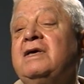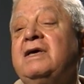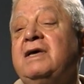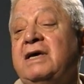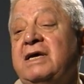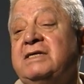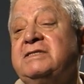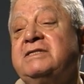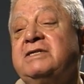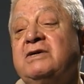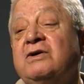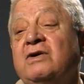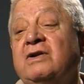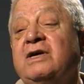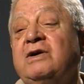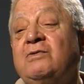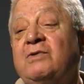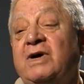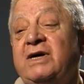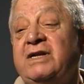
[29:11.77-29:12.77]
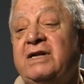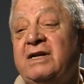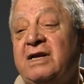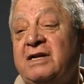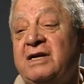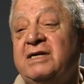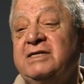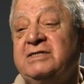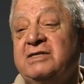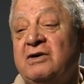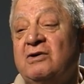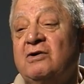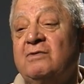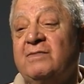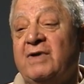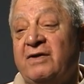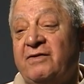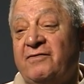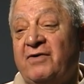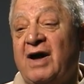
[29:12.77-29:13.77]
He's the only one in the nursing home
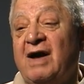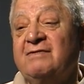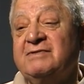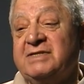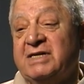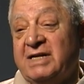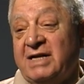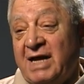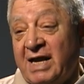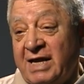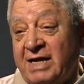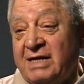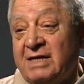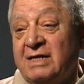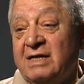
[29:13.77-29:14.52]
that drives at night.